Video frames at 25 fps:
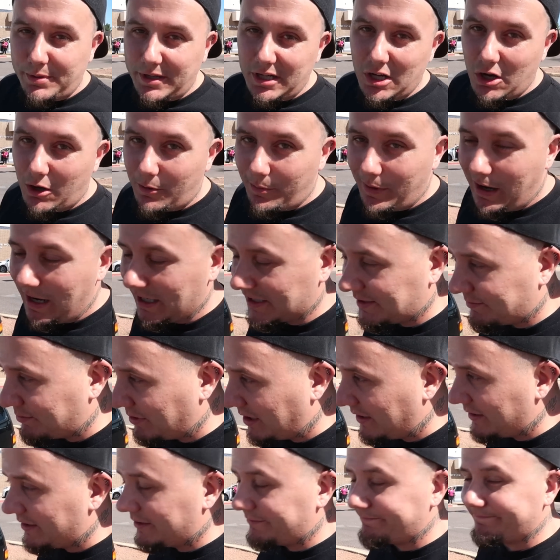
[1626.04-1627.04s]
P.O. box,
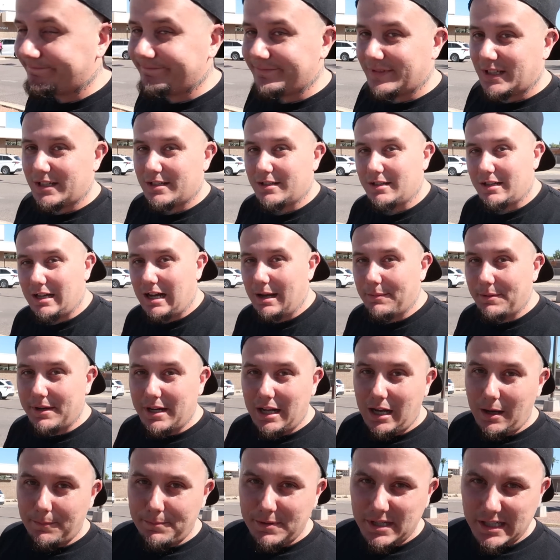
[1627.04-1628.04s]
brother. I
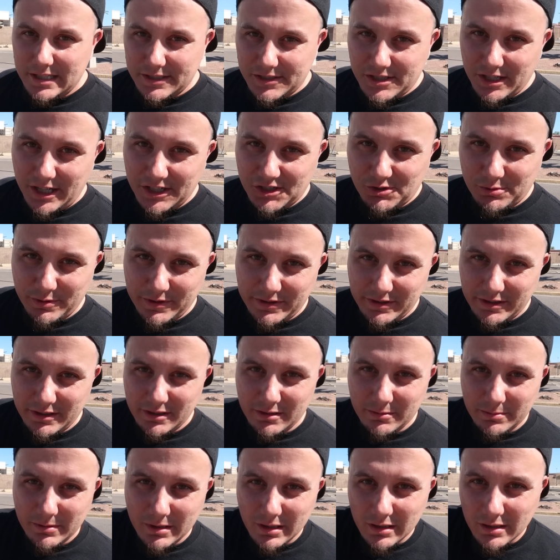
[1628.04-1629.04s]
mean, I'll be in touch with
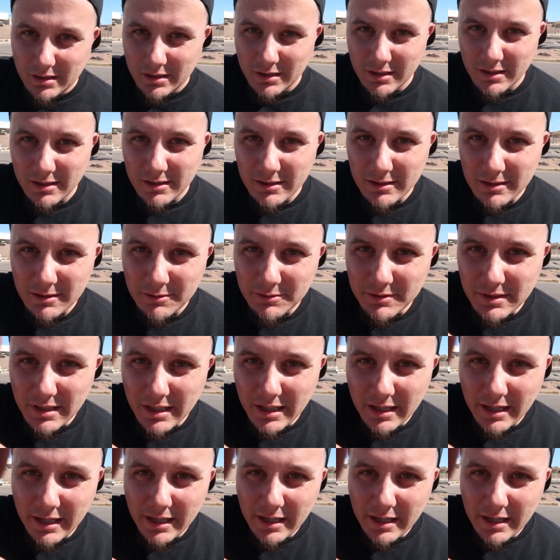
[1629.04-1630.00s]
you, but the